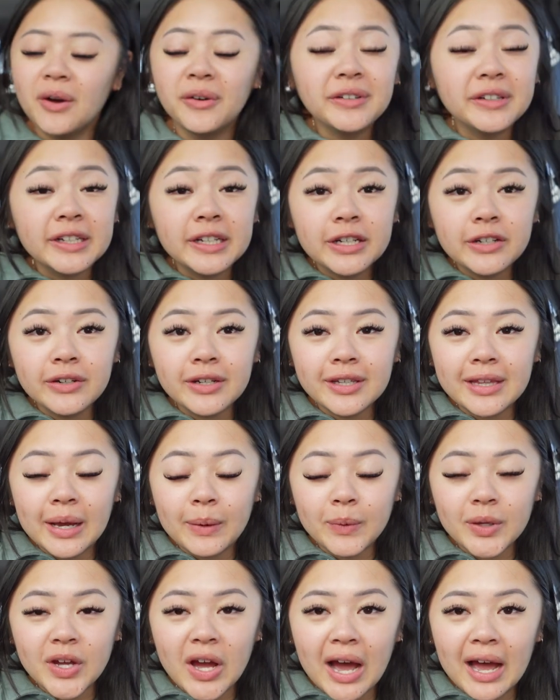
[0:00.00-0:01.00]
onigiri that
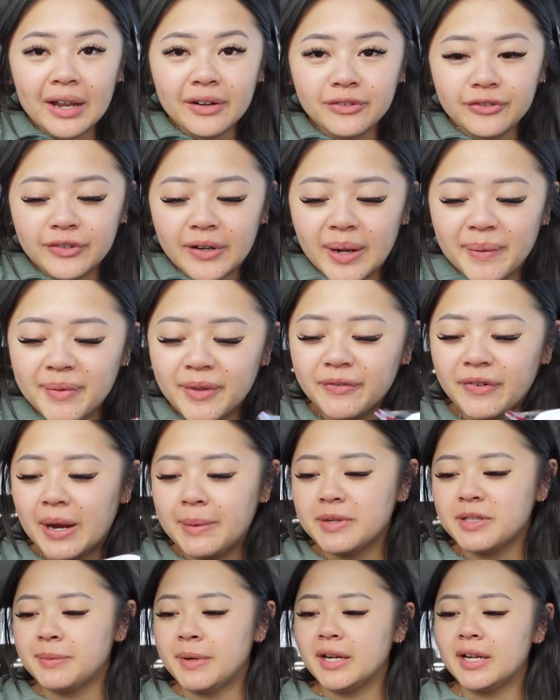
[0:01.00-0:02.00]
we got from the
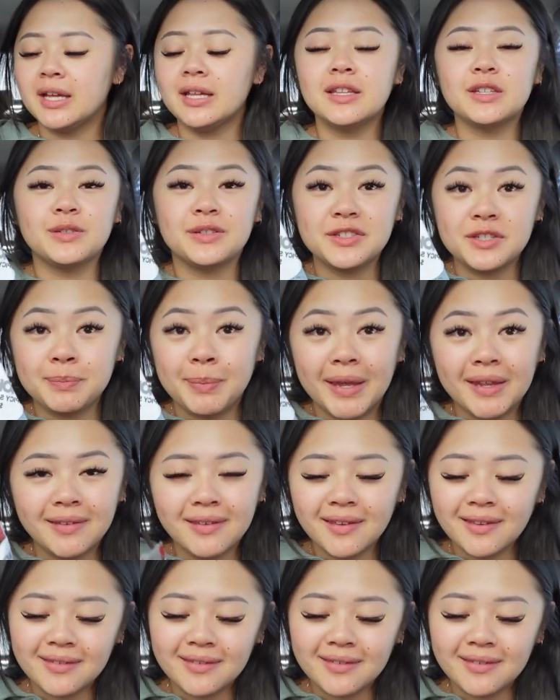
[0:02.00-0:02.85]
farmer's market. This one's spicy